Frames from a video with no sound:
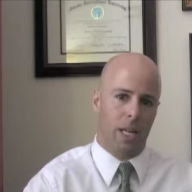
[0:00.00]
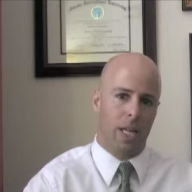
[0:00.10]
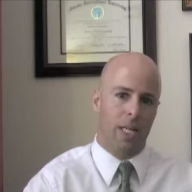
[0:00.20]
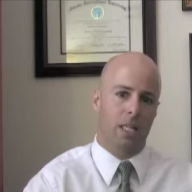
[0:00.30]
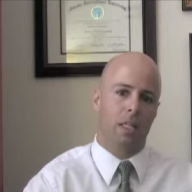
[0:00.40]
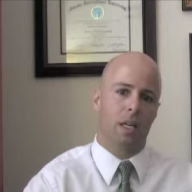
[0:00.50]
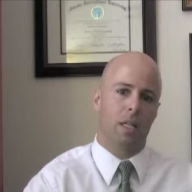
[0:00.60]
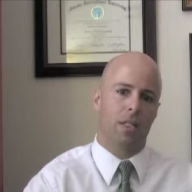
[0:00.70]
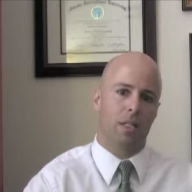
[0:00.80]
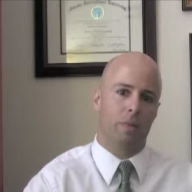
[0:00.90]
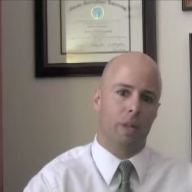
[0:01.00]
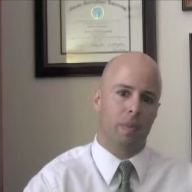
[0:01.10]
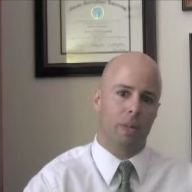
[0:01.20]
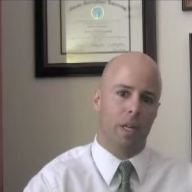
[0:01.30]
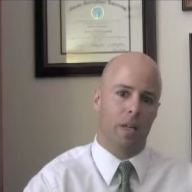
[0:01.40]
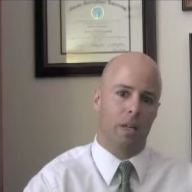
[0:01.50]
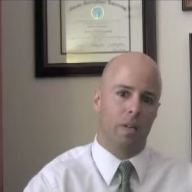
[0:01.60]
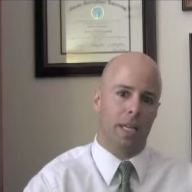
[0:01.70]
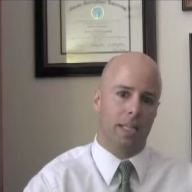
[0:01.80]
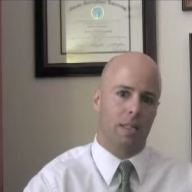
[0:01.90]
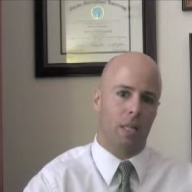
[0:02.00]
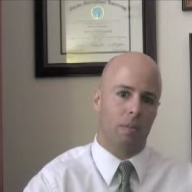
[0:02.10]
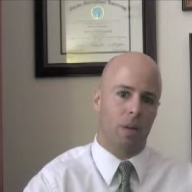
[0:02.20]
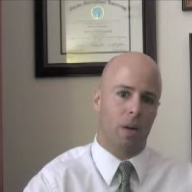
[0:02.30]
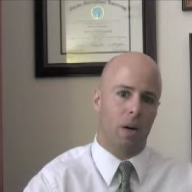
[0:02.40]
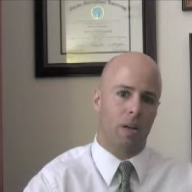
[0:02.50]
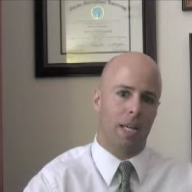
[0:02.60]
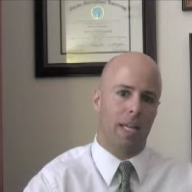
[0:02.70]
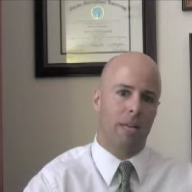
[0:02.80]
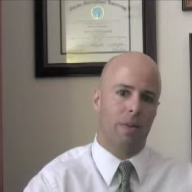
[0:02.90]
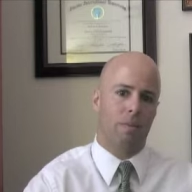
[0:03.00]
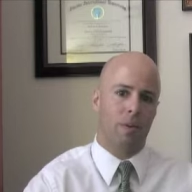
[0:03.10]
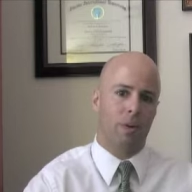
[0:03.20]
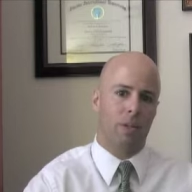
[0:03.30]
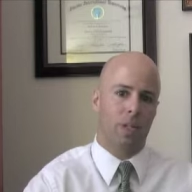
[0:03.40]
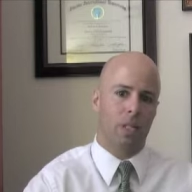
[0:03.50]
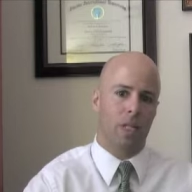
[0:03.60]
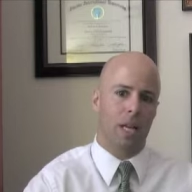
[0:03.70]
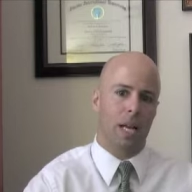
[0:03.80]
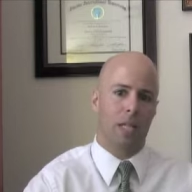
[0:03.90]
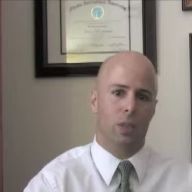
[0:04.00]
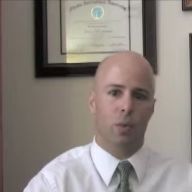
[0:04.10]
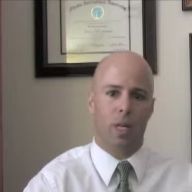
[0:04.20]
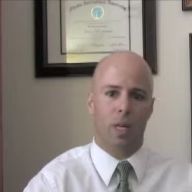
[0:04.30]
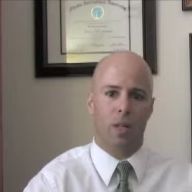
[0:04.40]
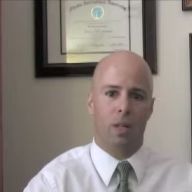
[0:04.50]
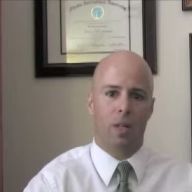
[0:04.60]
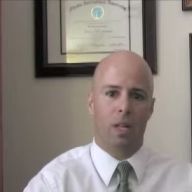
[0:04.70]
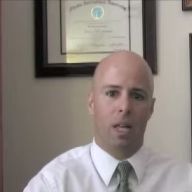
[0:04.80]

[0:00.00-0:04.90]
it can cause an arrhythmia that can stop the heart and kill the person as well